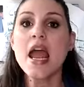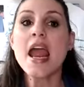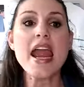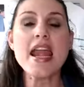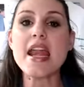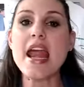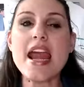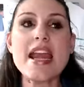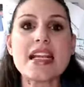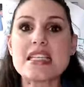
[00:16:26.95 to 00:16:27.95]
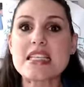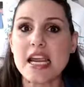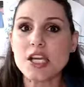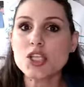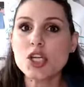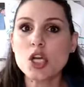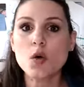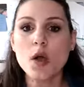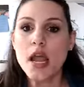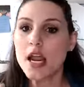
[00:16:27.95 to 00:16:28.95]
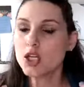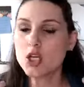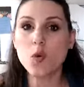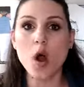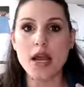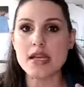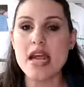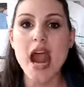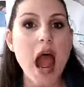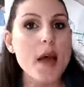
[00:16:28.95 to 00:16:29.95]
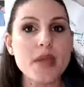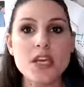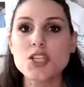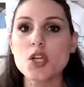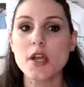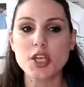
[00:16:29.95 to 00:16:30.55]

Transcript: It excites you. You want to tap into it.